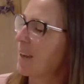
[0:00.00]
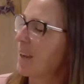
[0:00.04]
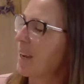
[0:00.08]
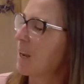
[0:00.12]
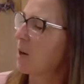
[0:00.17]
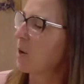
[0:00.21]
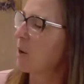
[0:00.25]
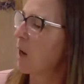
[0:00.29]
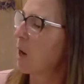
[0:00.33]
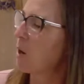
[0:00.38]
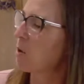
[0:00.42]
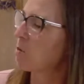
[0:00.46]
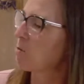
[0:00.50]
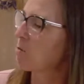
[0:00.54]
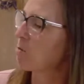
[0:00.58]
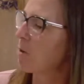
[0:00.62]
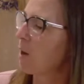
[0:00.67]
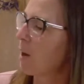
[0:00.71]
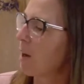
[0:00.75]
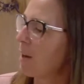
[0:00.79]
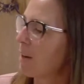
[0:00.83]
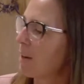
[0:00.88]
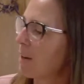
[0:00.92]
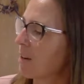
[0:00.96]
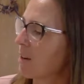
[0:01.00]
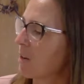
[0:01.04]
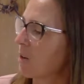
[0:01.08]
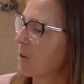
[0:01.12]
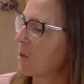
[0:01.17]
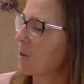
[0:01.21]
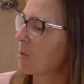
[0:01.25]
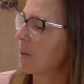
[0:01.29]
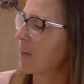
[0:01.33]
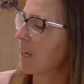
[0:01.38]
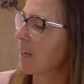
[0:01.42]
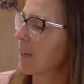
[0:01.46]
Now a
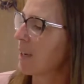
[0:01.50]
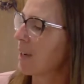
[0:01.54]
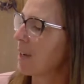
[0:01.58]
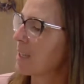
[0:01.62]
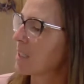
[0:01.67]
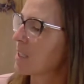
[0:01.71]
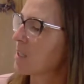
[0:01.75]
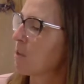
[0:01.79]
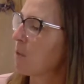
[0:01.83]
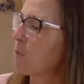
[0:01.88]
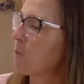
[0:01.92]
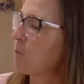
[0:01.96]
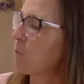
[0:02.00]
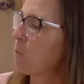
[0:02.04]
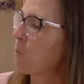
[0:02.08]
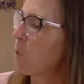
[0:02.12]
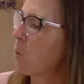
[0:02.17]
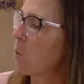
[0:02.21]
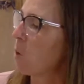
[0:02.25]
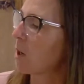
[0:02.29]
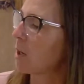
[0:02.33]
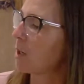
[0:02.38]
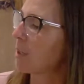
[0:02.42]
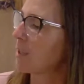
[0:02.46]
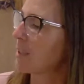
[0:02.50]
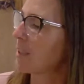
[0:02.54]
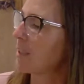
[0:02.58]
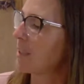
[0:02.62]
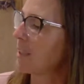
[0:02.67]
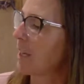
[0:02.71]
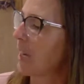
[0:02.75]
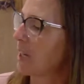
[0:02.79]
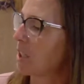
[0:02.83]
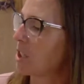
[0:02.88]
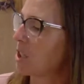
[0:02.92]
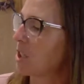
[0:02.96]
rhino, it has four
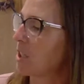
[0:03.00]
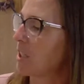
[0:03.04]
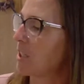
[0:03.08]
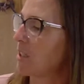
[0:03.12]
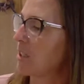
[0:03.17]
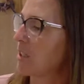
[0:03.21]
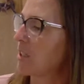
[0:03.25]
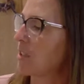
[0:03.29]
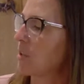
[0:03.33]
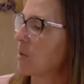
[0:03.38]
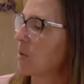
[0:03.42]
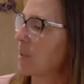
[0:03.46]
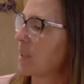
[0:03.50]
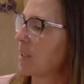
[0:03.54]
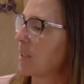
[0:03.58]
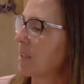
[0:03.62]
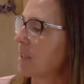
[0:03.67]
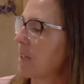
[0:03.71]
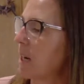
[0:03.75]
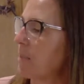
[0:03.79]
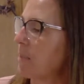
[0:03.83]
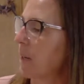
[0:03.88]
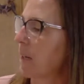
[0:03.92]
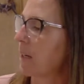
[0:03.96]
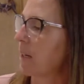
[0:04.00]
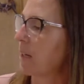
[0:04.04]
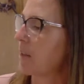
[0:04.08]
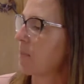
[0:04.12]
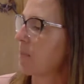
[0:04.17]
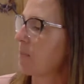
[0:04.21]
sections to its stomach.